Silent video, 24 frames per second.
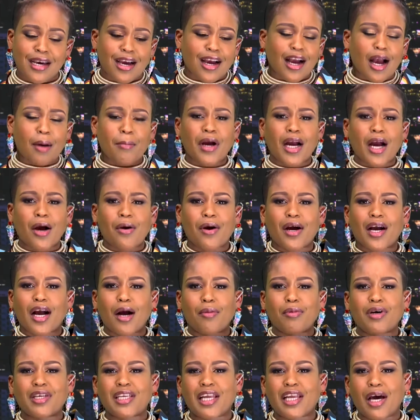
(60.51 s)
Kama kawa
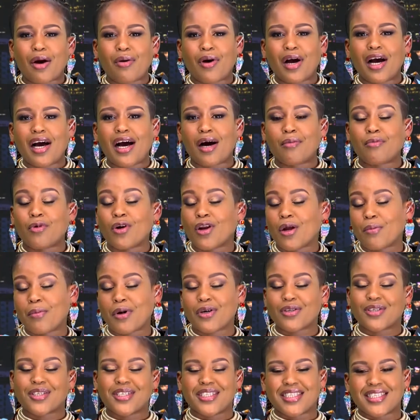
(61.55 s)
kama dawa, I'm all
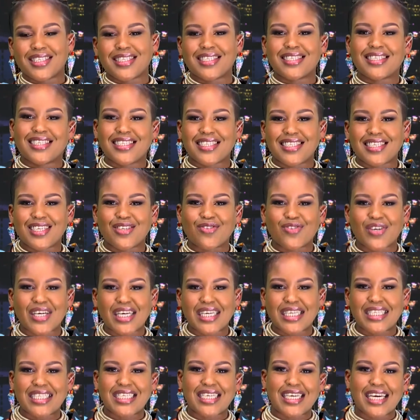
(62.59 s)
about consistency
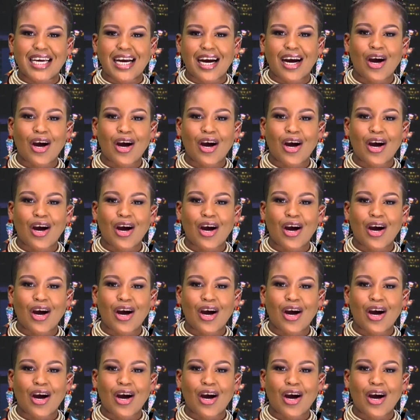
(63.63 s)
right here